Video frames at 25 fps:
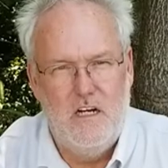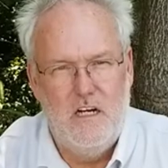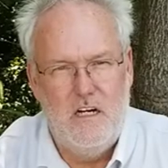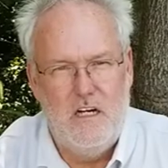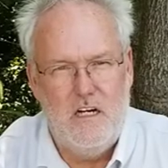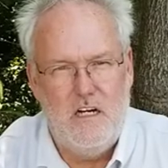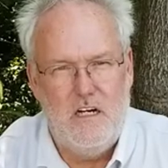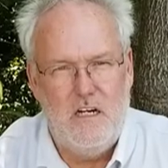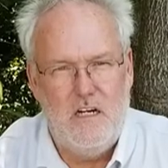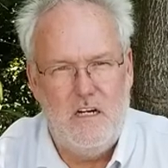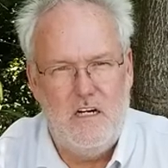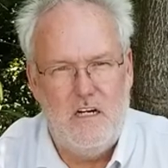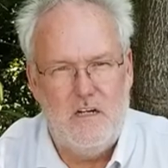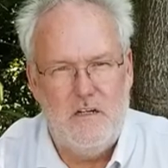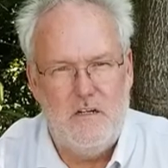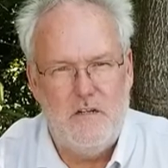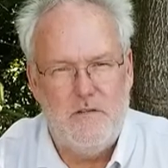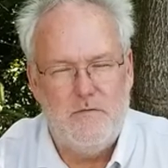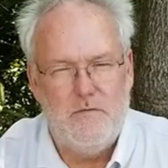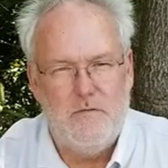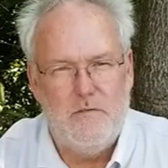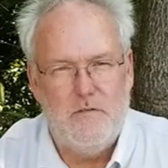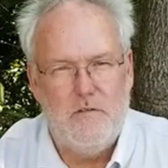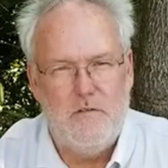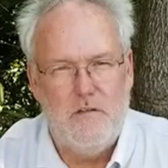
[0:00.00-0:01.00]
Uh,
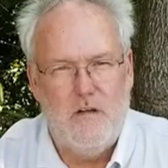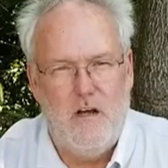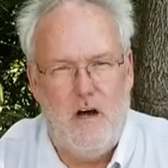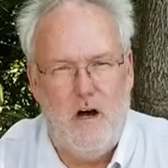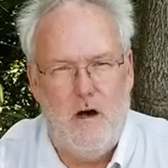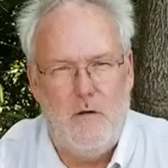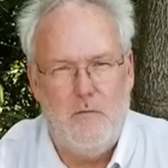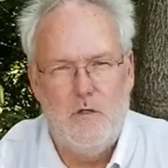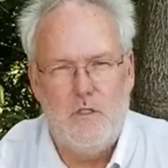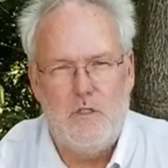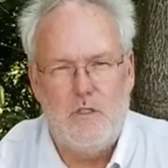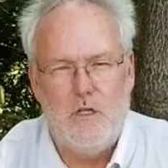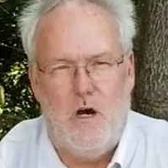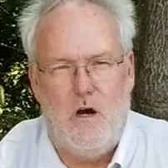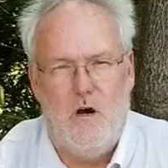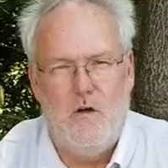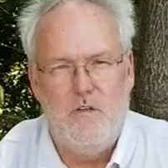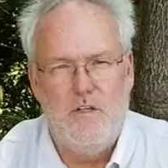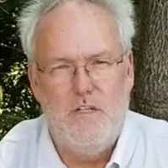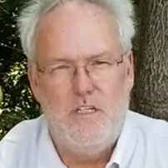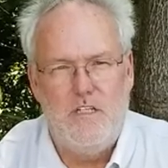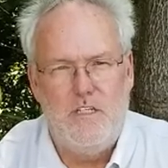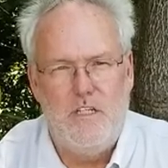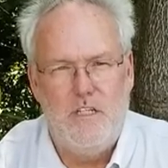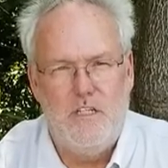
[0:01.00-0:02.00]
Almost all
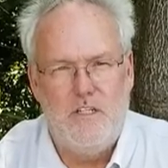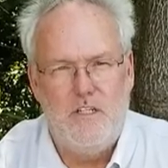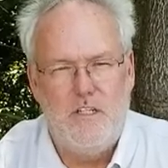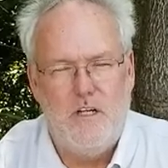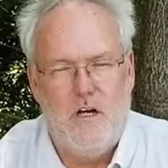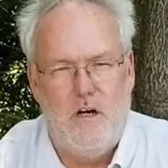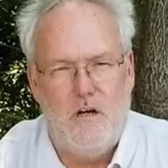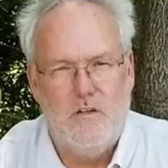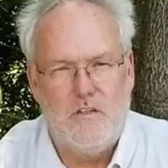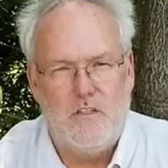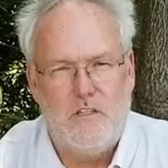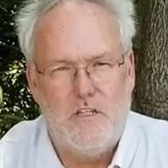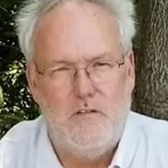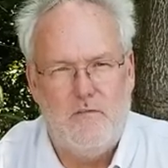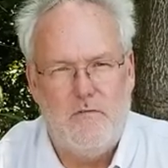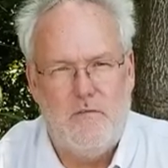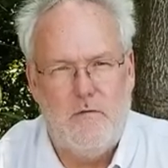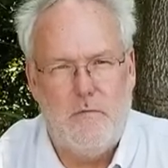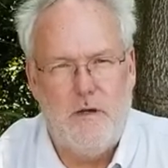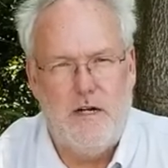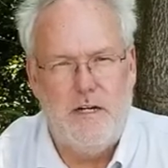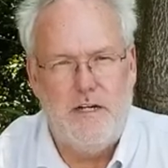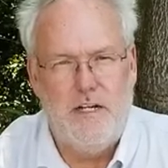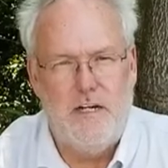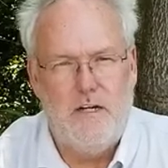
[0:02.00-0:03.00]
these deer jaws come
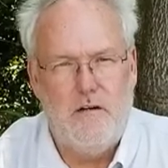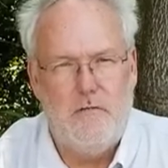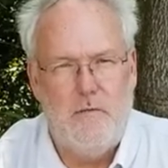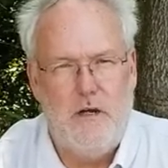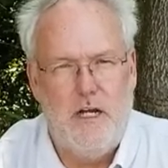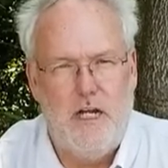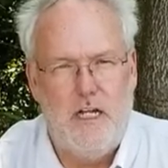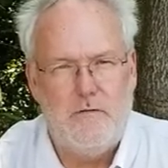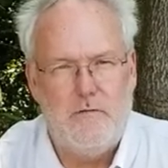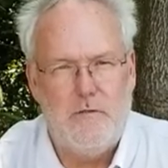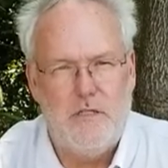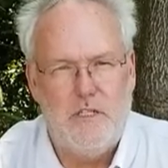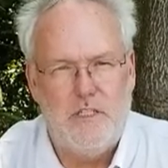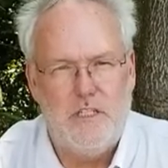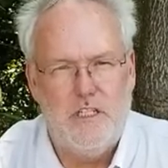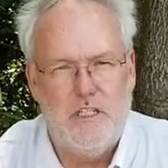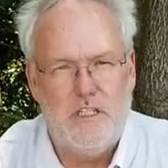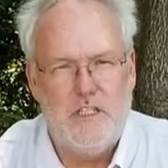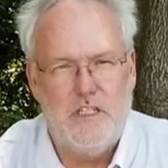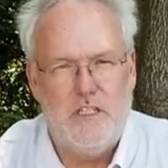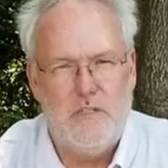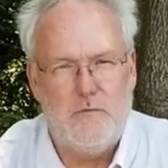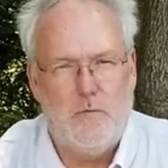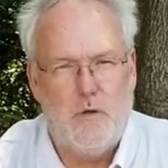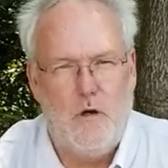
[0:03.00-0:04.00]
from our Deer Management
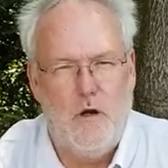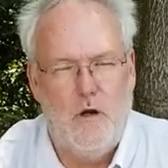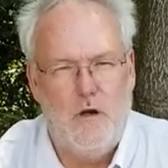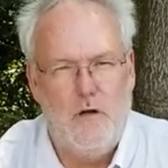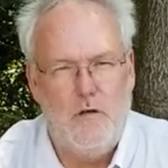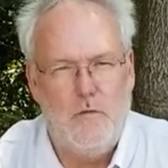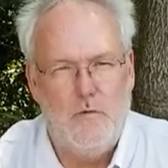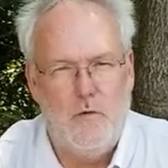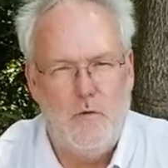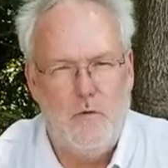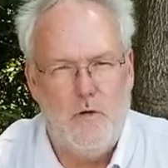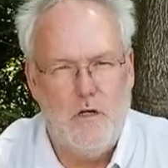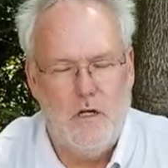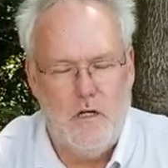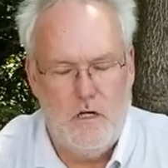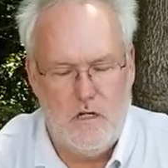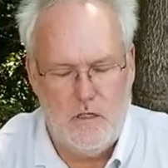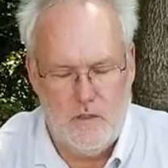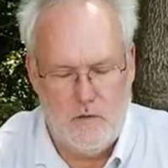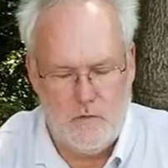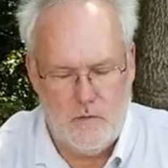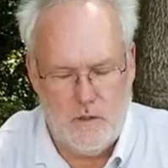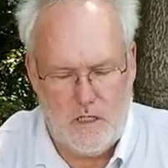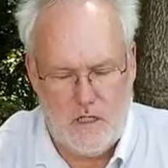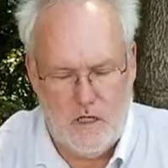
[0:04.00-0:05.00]
Assistance Program, or what
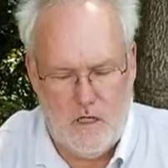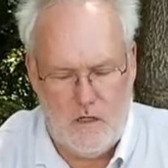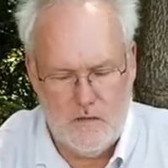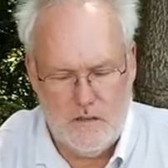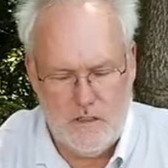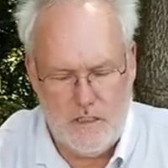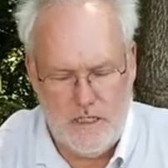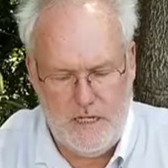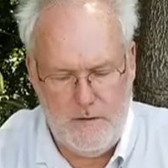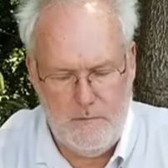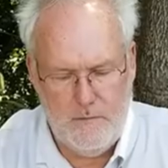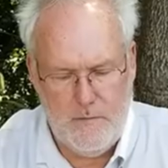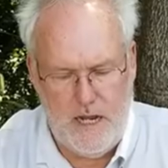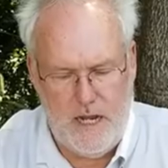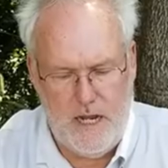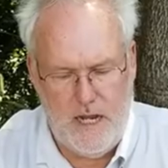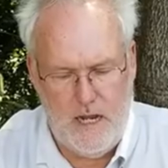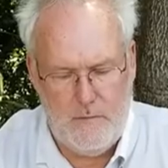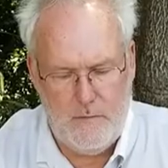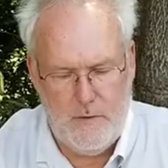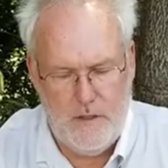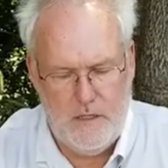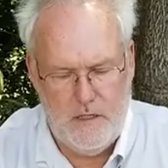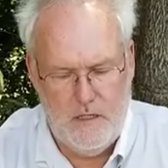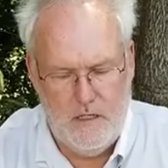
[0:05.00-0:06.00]
hunters would call
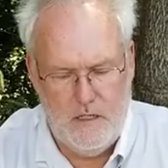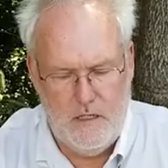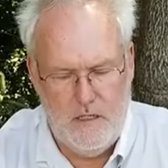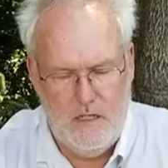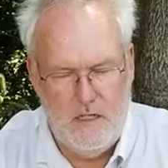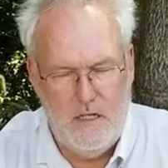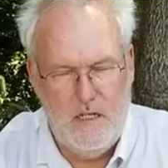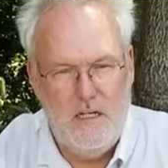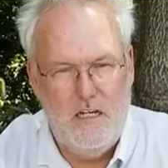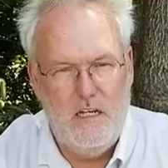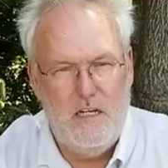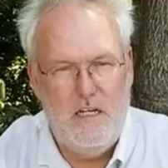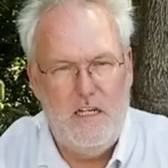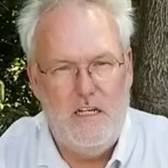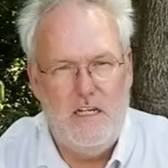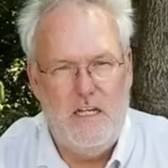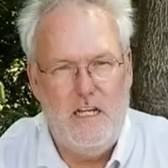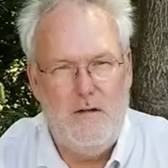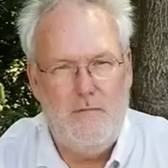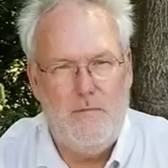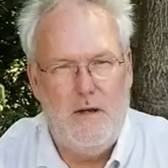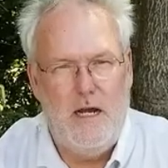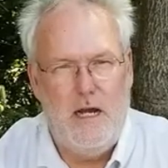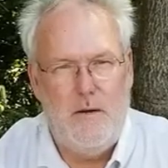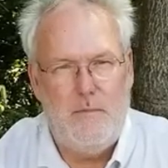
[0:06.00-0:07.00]
DMAP. And
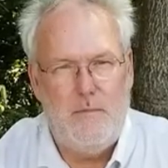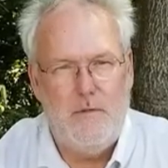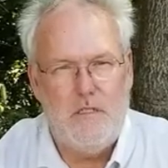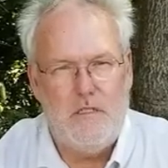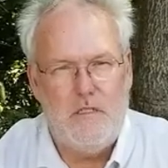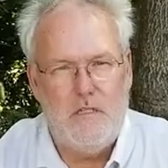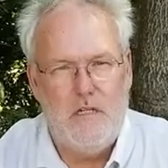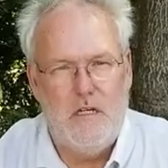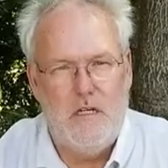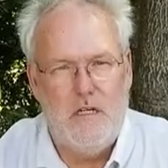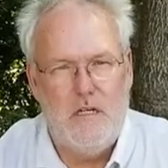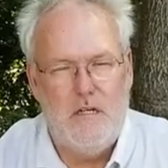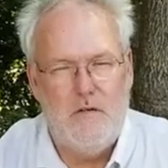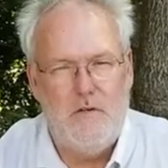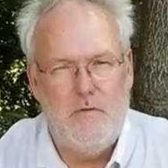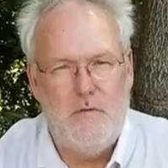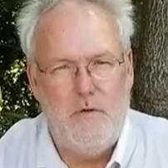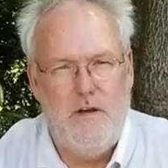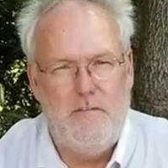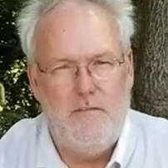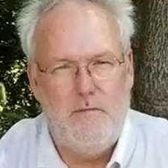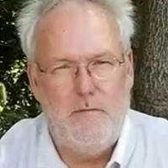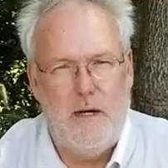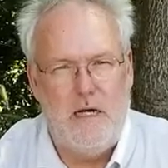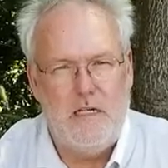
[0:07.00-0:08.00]
DMAP is, uh, we
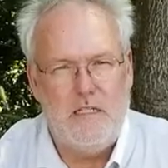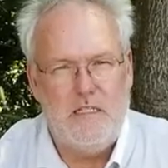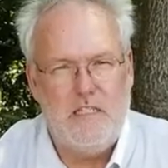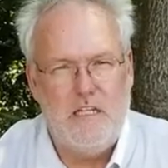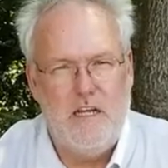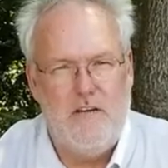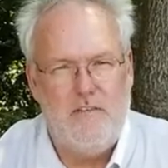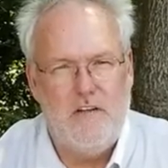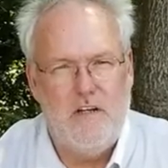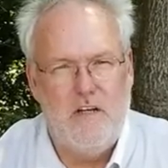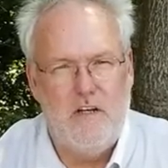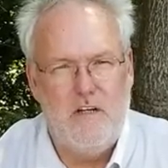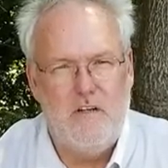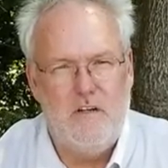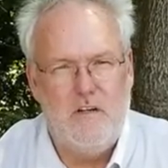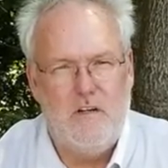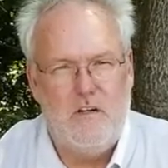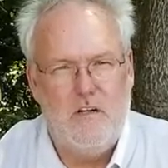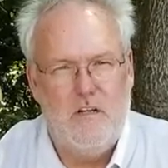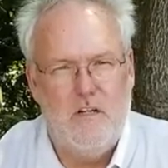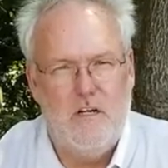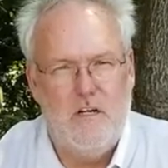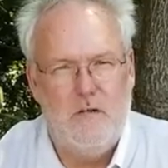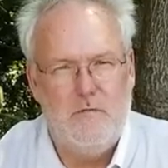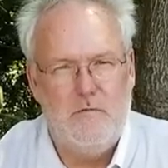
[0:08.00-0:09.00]
have about 700
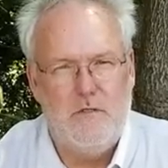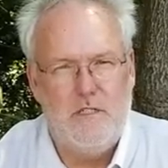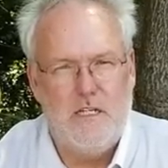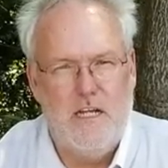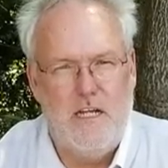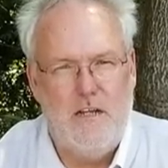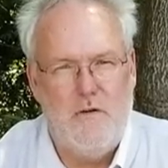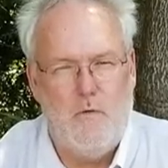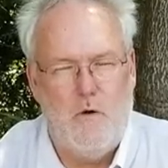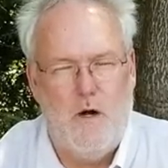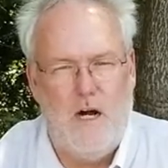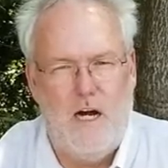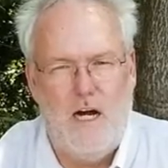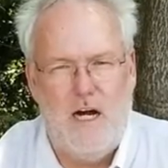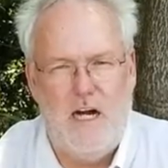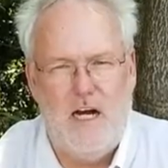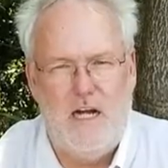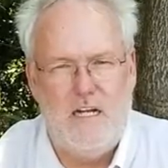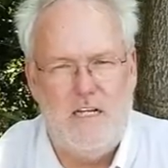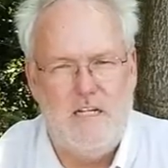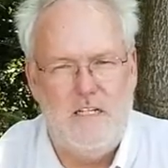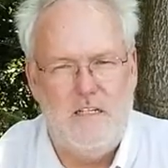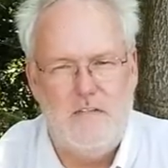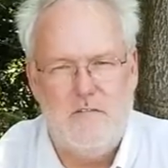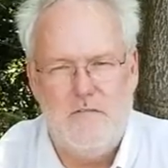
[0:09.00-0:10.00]
clubs
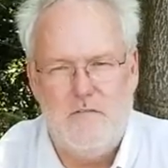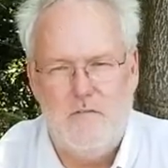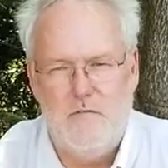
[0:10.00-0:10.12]
statewide and